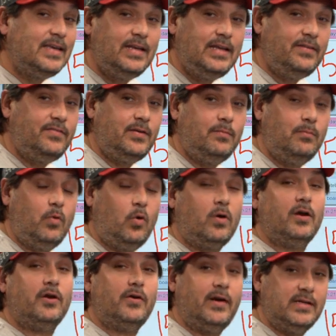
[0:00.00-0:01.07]
get even
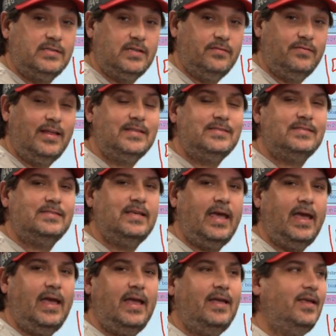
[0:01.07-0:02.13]
more aggressive. Let's
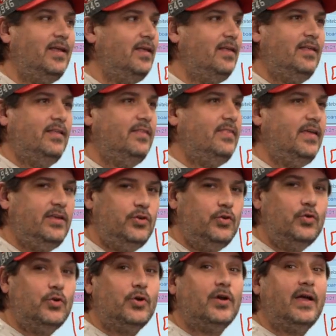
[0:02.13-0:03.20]
say that
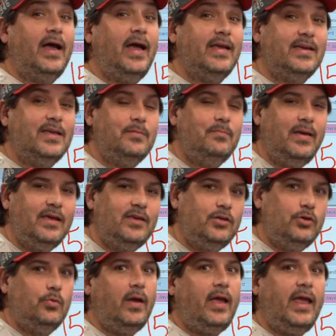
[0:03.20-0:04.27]
your guy can make
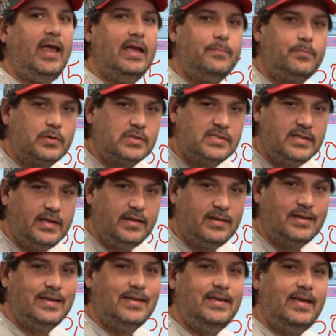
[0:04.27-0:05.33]
you 8%
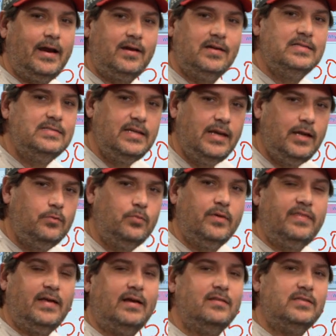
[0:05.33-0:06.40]
guaranteed
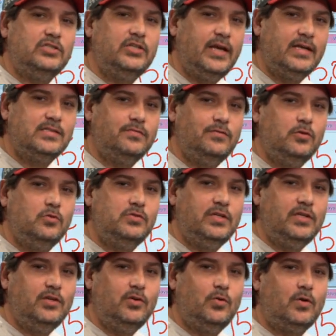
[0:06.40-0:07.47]
without the chance of
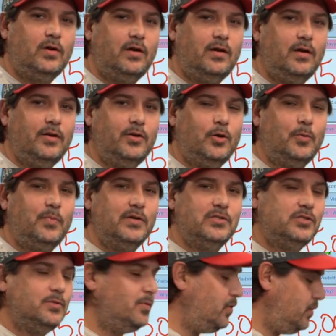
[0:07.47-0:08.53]
losing your, your
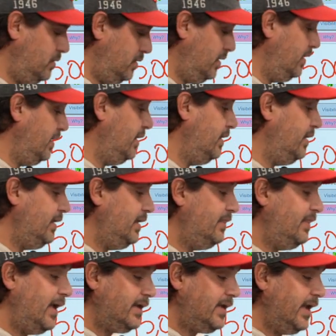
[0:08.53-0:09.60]
principal. In
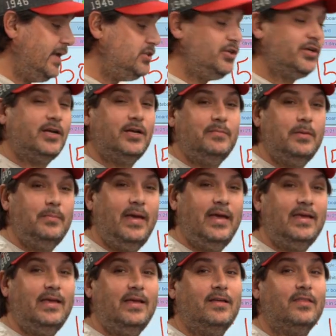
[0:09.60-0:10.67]
that case, you're gonna be
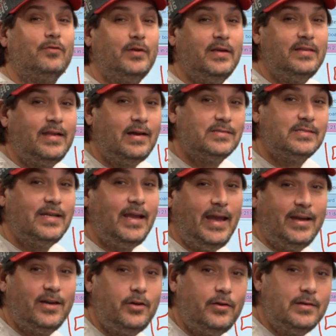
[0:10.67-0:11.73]
making $3,806
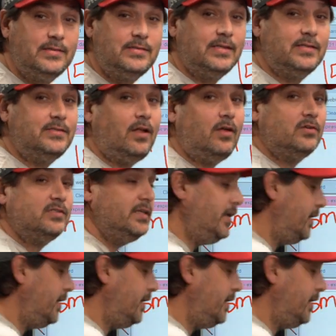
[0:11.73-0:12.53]
a